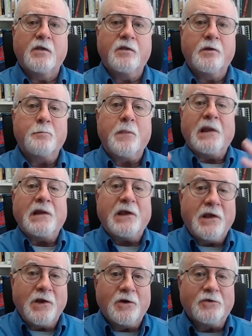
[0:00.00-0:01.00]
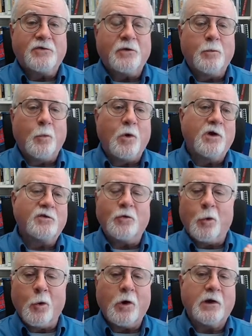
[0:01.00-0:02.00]
Manichaeism was
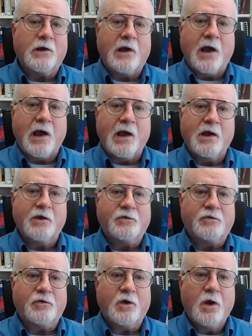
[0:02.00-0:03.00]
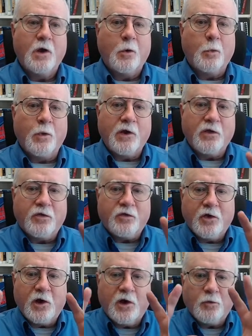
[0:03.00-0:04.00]
organized with
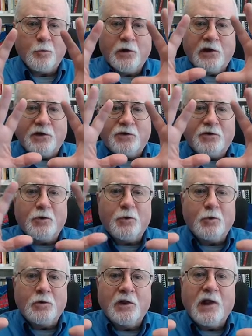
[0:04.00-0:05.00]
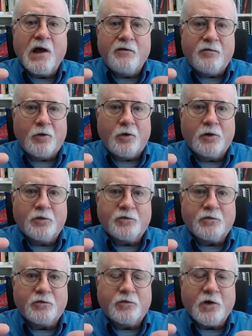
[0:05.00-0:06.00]
really two
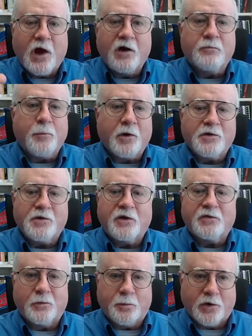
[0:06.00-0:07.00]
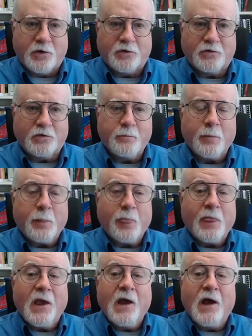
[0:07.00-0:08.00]
levels of participants.
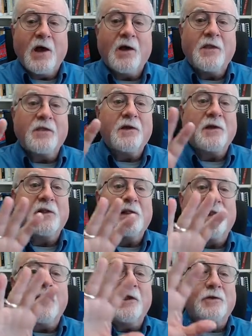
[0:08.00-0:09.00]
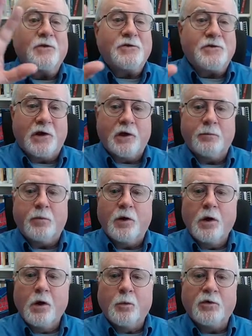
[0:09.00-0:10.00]
The leadership
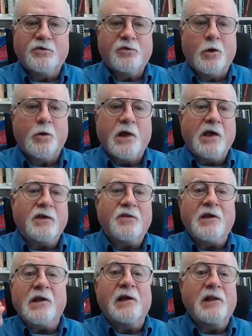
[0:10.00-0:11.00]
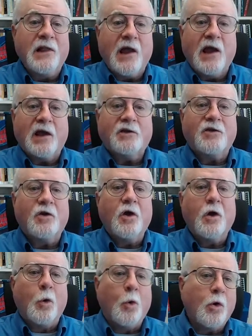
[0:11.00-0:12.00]
was known as the elect
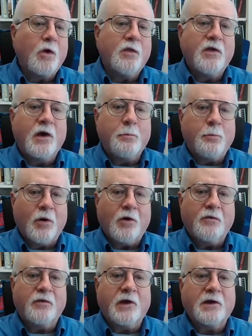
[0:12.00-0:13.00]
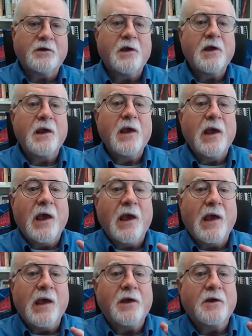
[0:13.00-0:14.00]
or the perfect,
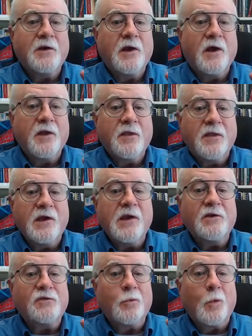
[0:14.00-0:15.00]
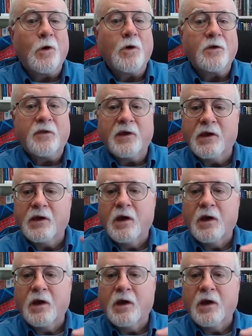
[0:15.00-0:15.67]
and these were the